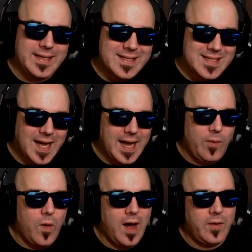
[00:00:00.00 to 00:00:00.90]
in
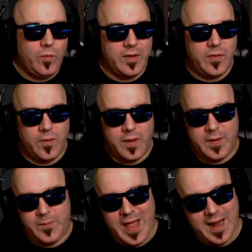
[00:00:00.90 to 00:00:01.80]
Taiwan.
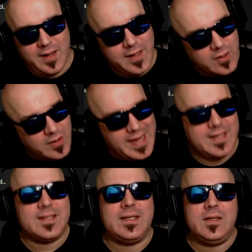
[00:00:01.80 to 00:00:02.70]
We had a little
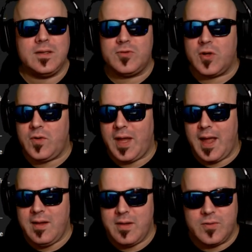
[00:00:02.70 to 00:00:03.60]
latency. It was
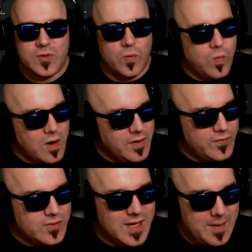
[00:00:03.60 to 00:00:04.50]
okay. It was a
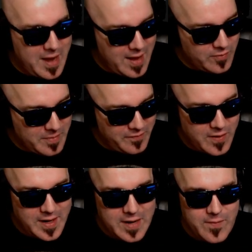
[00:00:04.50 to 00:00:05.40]
wonderful time I had with my
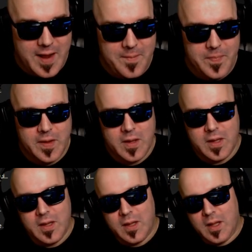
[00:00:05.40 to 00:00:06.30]
friend Erad.
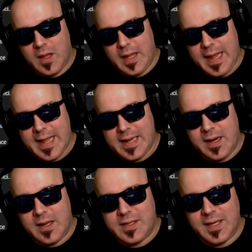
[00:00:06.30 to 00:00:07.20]

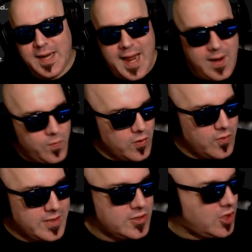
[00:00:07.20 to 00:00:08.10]
And today we're
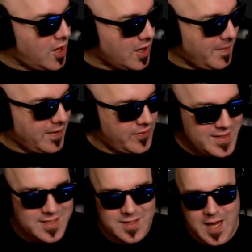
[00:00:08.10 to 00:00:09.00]
going to talk about
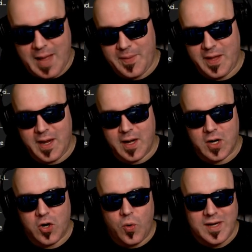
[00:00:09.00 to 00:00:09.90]
this topic
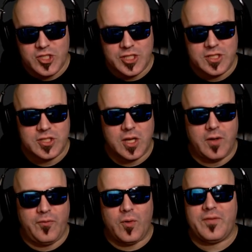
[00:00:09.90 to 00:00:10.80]
here, questions
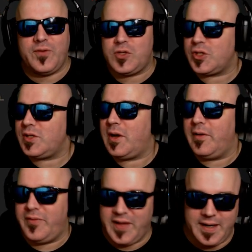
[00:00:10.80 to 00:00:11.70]
for a future
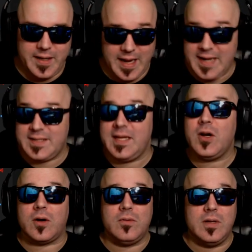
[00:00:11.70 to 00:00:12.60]
vid. And it's
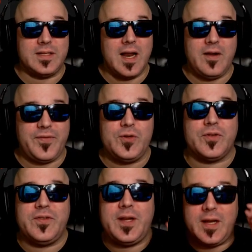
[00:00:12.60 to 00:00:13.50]
here. It's not a future
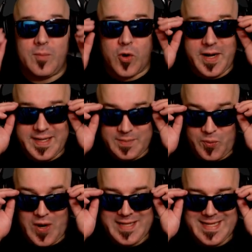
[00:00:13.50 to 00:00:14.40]
vid anymore. It's
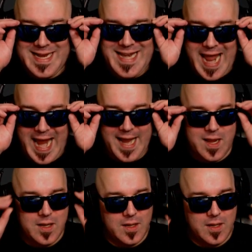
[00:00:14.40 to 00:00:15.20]
present day.